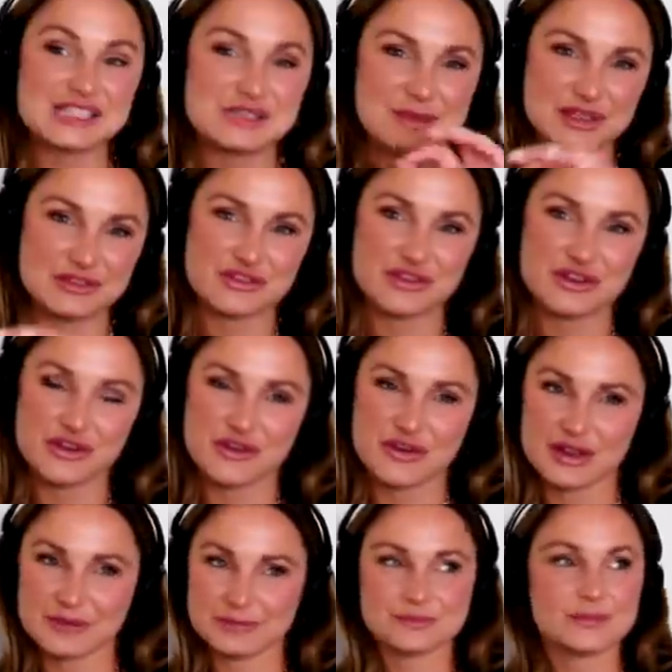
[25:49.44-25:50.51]
to um, be extra hot,
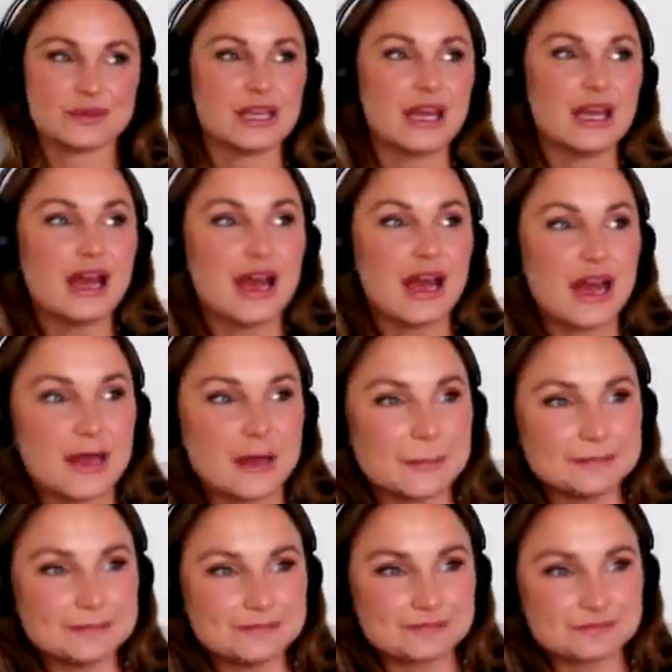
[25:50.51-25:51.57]
Greg.
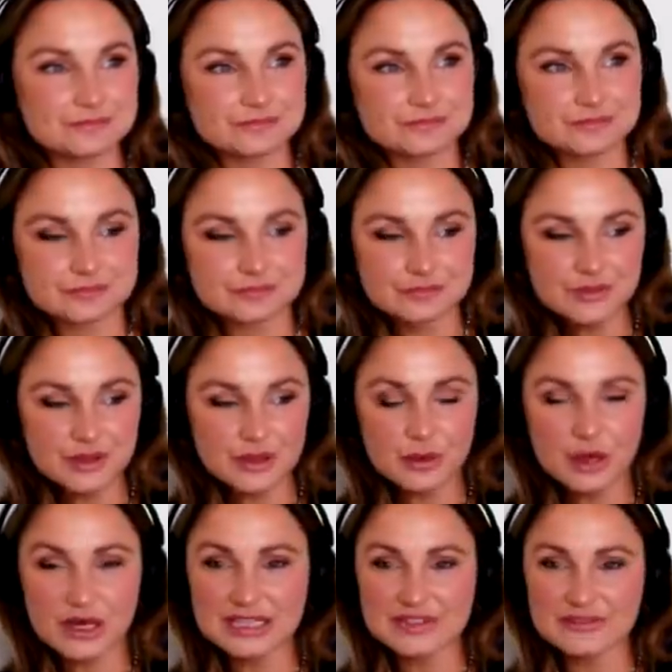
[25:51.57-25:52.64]
Um,
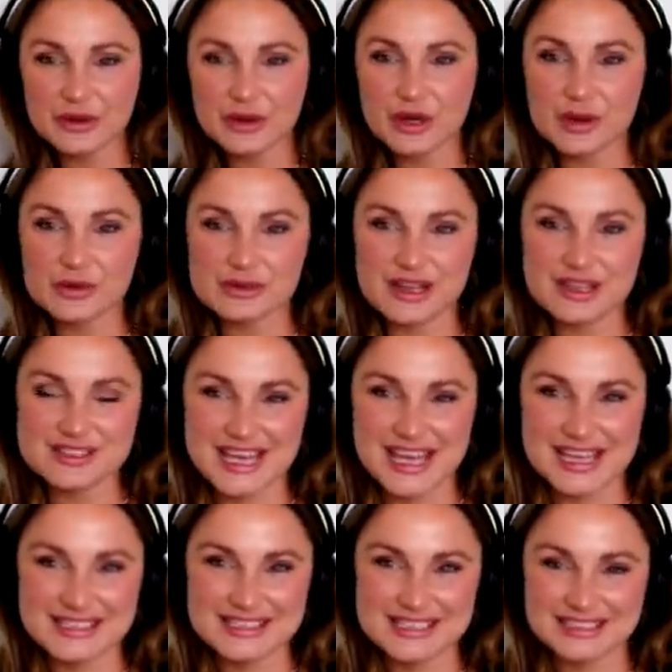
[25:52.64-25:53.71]
can't have no cold
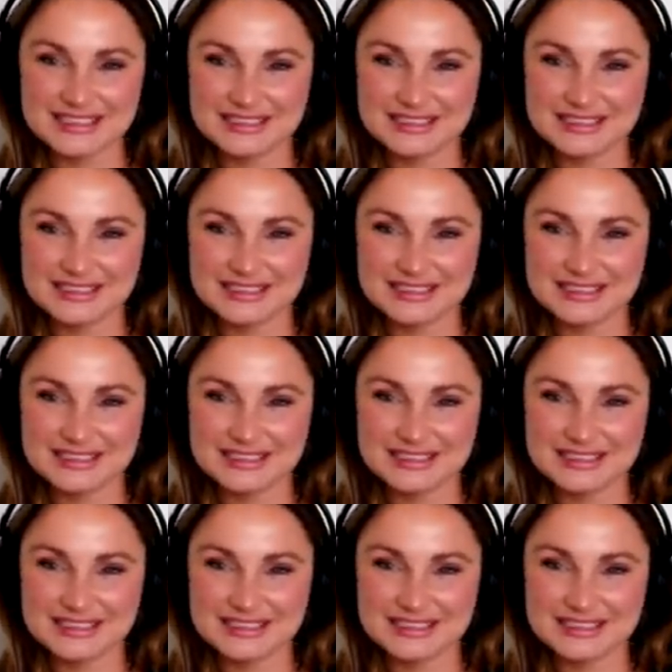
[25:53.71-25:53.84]
lattes.